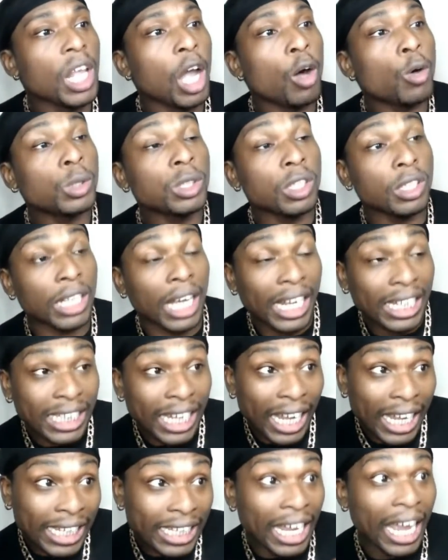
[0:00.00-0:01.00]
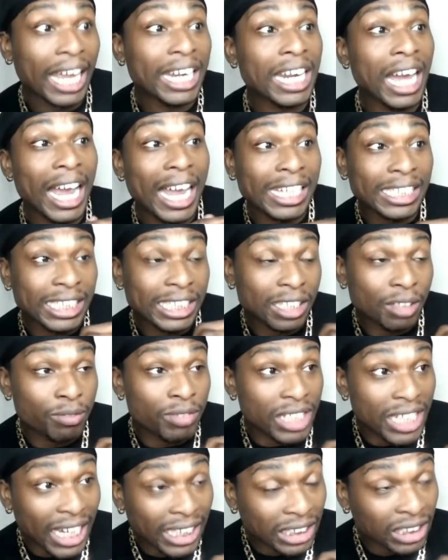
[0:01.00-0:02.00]
Hold on, and I did a
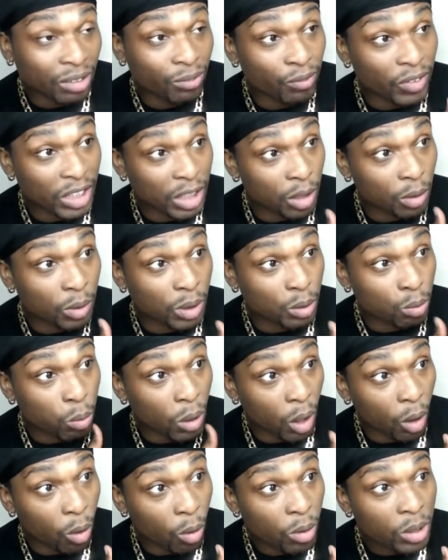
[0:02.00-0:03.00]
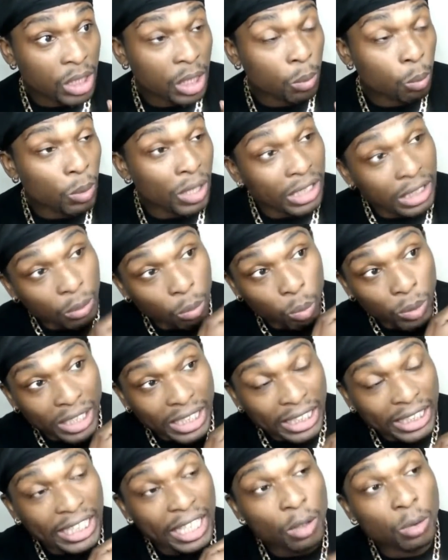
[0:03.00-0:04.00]
reaction video as well where
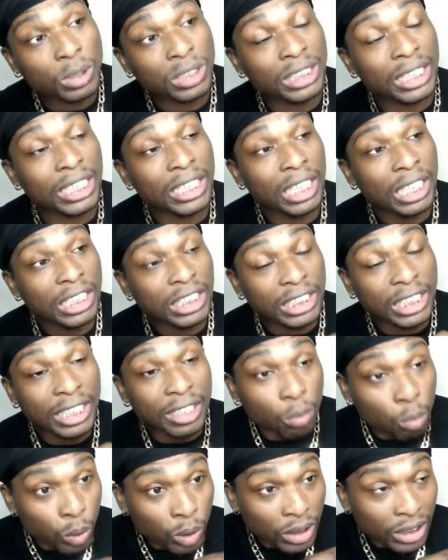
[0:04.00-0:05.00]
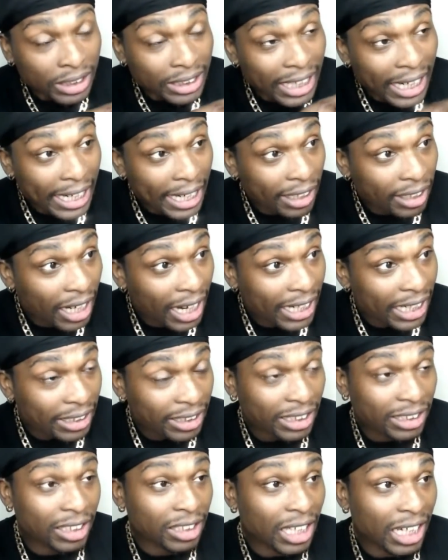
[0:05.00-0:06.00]
the girl said she wouldn't date a guy that
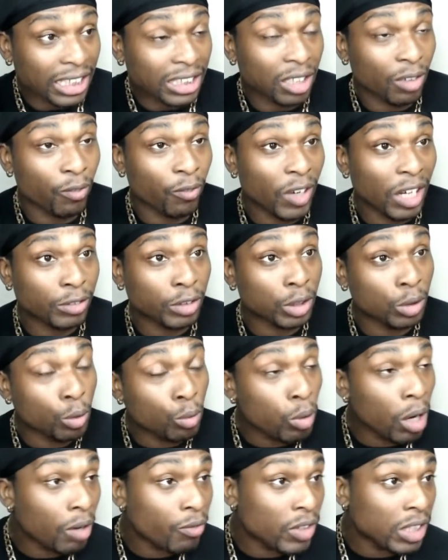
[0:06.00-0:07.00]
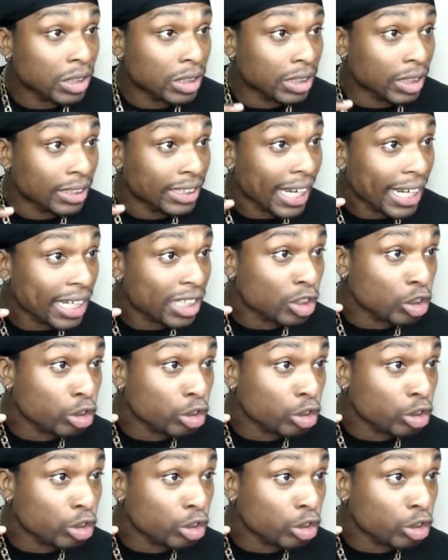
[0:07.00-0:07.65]
does a 9 to 5. She'd rather date a